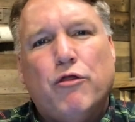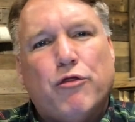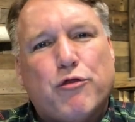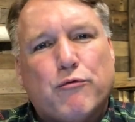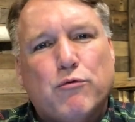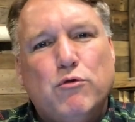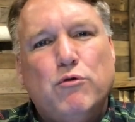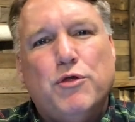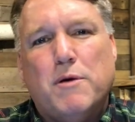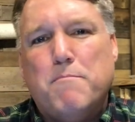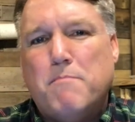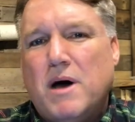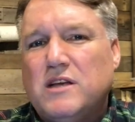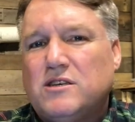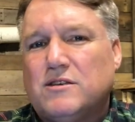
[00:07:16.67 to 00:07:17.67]
through the
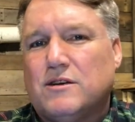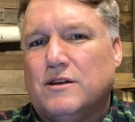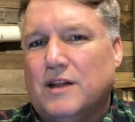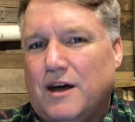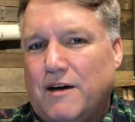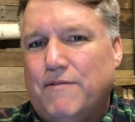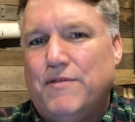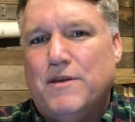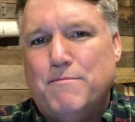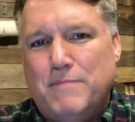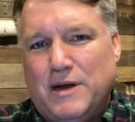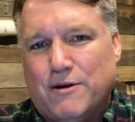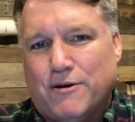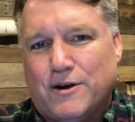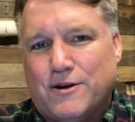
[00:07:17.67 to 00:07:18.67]
muscle of the
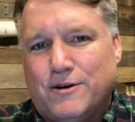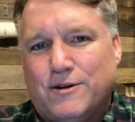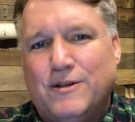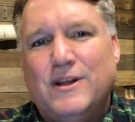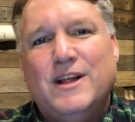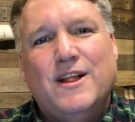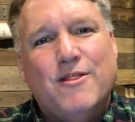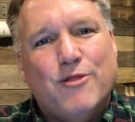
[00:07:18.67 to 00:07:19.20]
miracle,